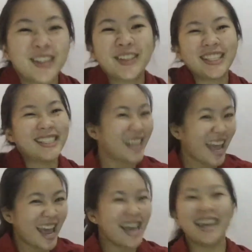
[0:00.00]

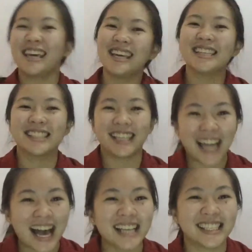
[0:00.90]
Today is the
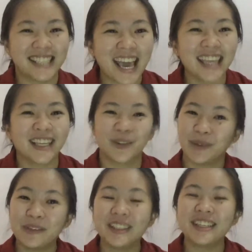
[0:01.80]
last day that
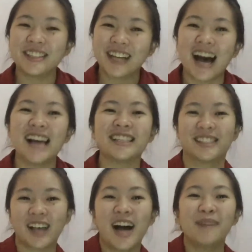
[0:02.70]
we will discuss
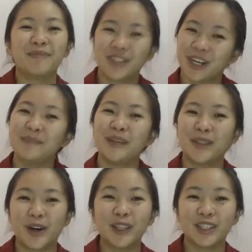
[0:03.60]
some
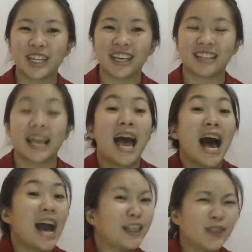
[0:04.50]
terminologies.
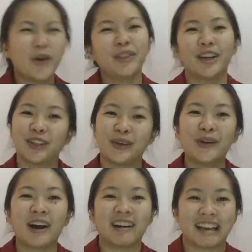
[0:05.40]
I know that
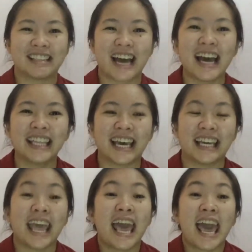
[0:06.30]
you are
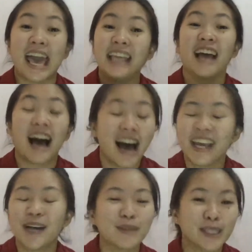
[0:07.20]
excited, and I
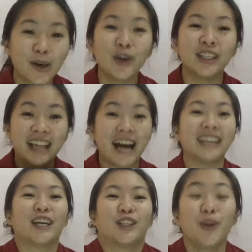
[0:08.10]
am so
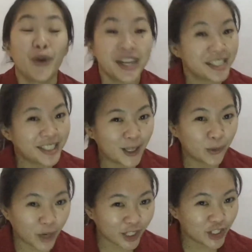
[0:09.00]
glad that you are
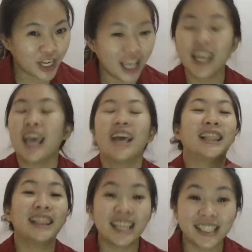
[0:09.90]
still watching,
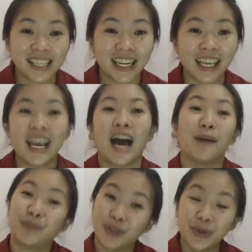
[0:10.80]
listening
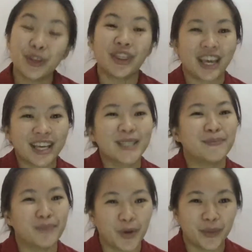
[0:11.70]
up to this
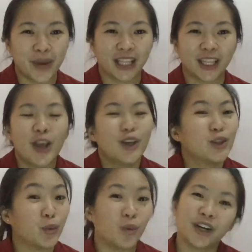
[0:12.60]
moment.
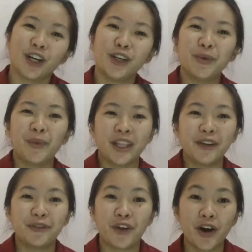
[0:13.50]
So what are you
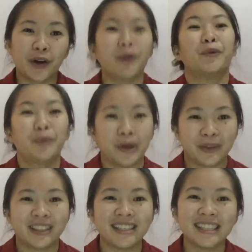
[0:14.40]
waiting for? We
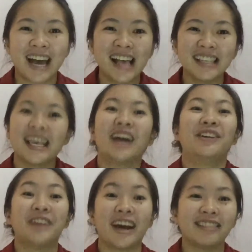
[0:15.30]
will discuss
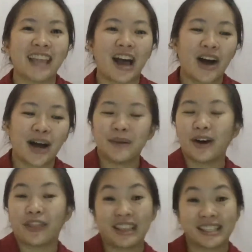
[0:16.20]
right now
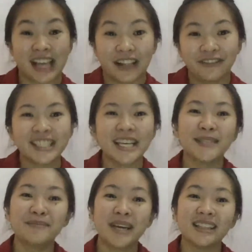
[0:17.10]
about the
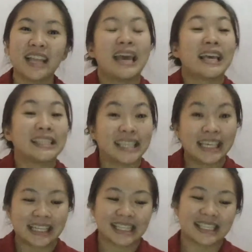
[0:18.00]
self-assessment,
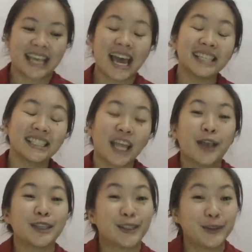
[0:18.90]
skills test,
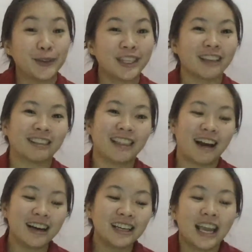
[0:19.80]
student
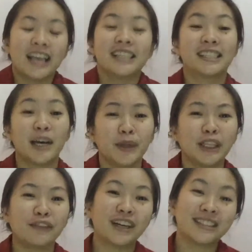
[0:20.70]
log,
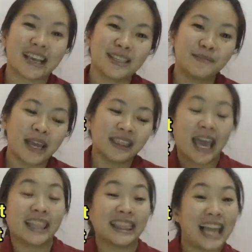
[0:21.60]
summative assessment,
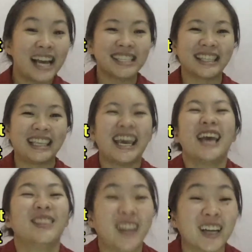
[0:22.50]
and lastly,
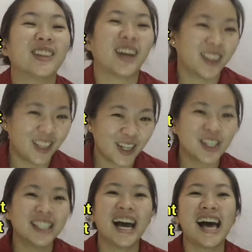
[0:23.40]
the
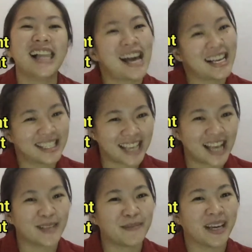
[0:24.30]
traditional
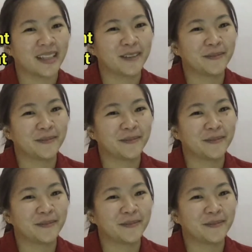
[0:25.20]
assessment.